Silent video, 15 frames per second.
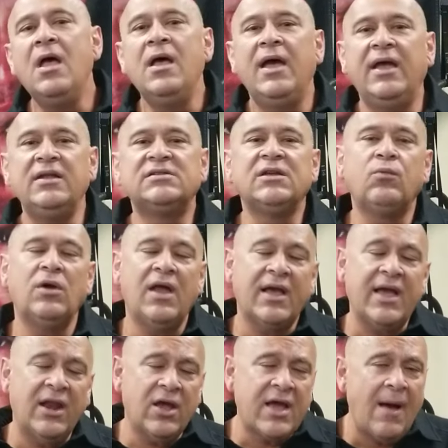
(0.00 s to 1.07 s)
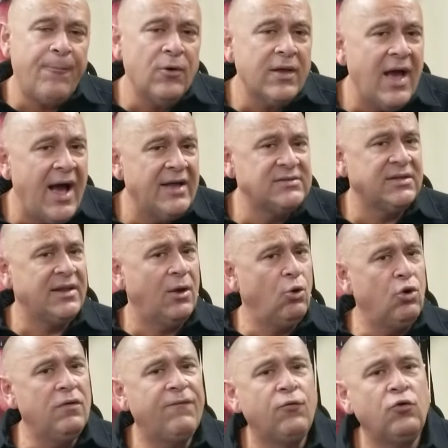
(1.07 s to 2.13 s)
And he said, well, I got a couple guys that are
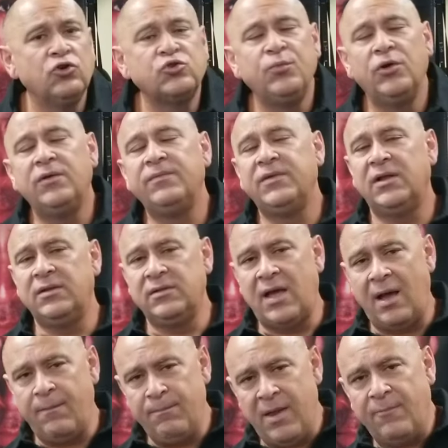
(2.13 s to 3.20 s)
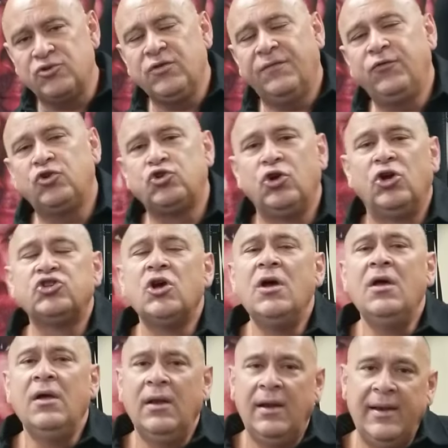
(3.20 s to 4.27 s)
law enforcement that are members of the church.
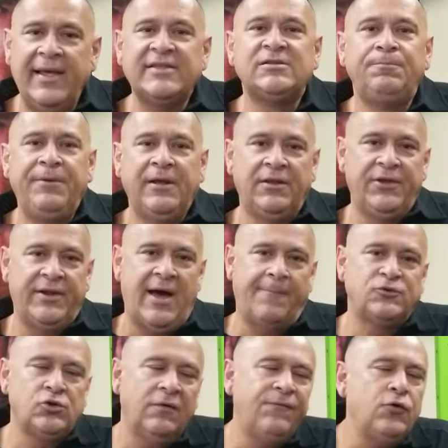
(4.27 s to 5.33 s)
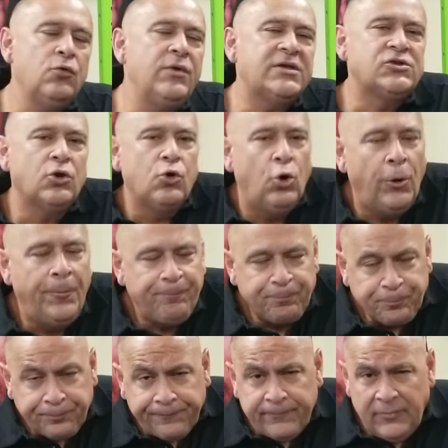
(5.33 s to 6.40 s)
Let's build it up. So a few weeks ago,
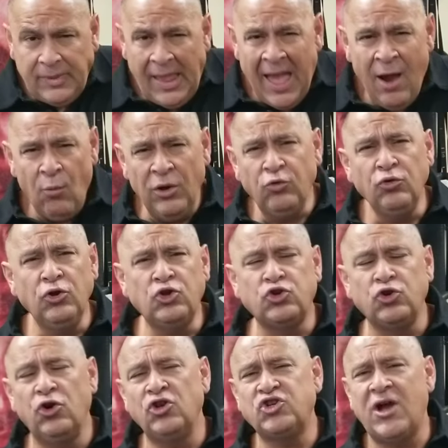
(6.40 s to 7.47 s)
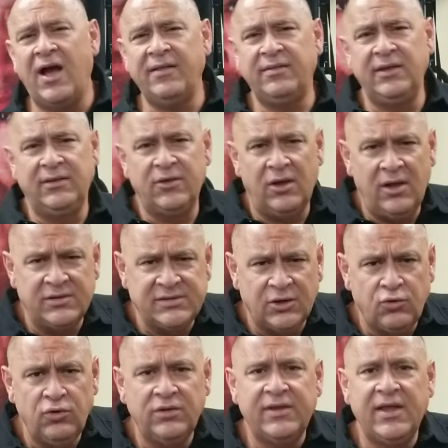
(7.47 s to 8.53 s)
I went to the church. I did a
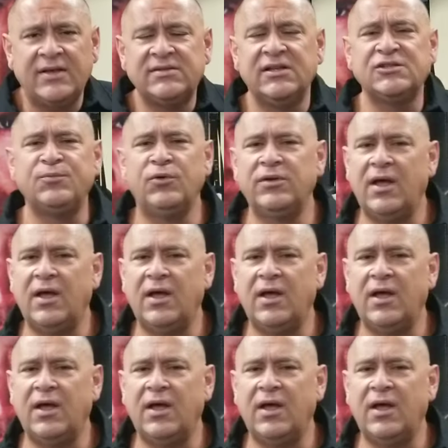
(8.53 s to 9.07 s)
security assessment.